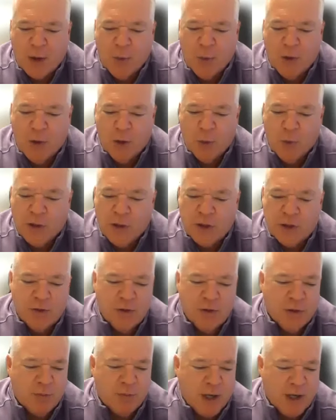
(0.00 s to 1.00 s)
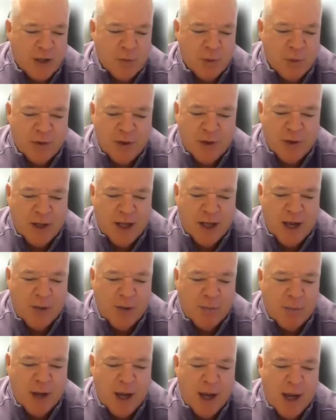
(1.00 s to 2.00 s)
I want to wish you the best with your
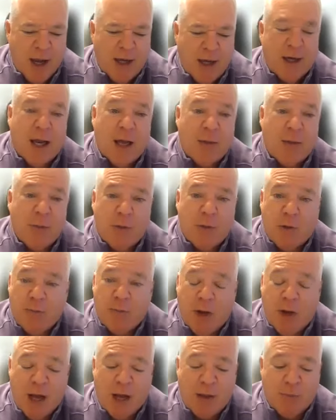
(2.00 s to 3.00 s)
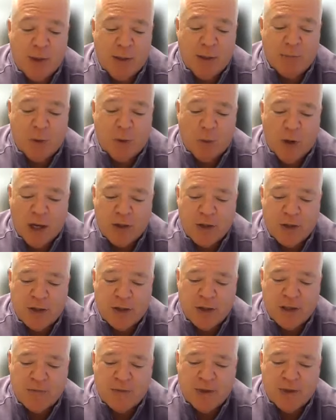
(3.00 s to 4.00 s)
campaign. And let me remind people watching
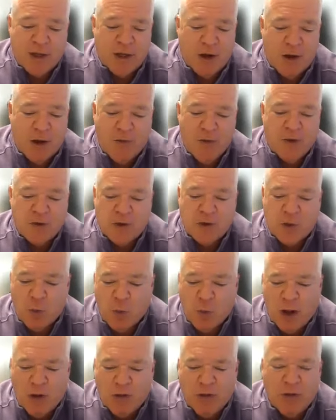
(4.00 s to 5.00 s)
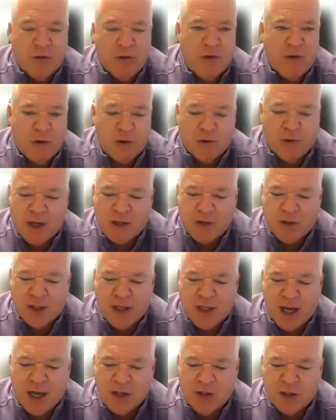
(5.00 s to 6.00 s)
this video, there's a wealth of voter
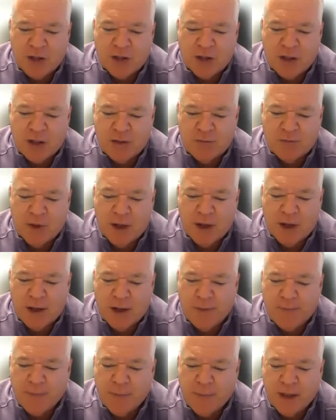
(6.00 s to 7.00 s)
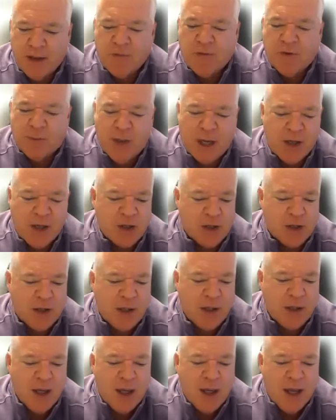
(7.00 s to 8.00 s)
education and
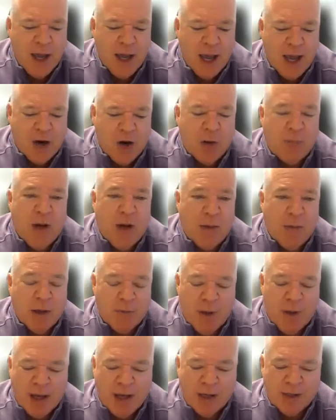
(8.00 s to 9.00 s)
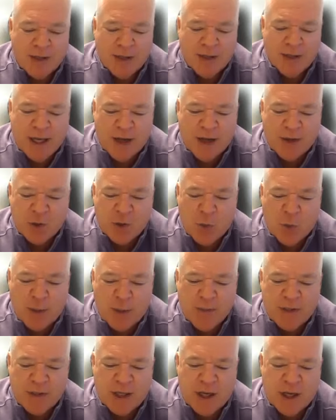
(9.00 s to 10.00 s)
information at our Public Policy Council
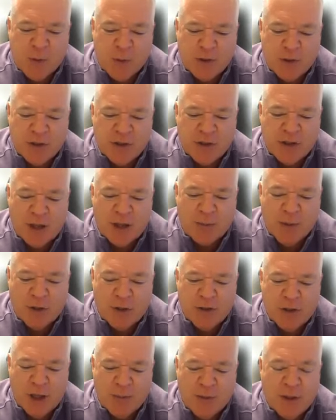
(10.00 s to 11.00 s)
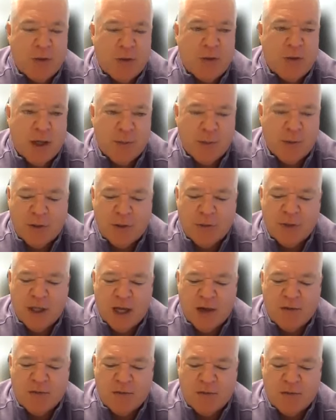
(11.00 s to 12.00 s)
website, which is
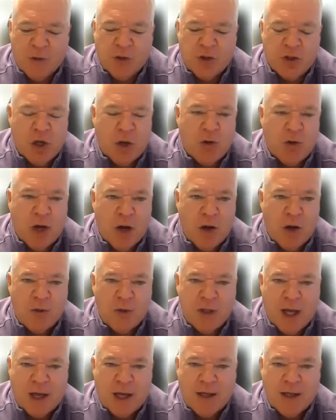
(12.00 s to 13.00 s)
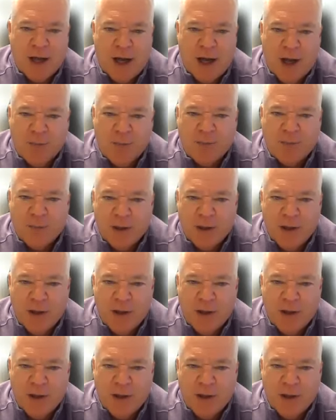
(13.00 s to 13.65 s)
www.votejoco.com.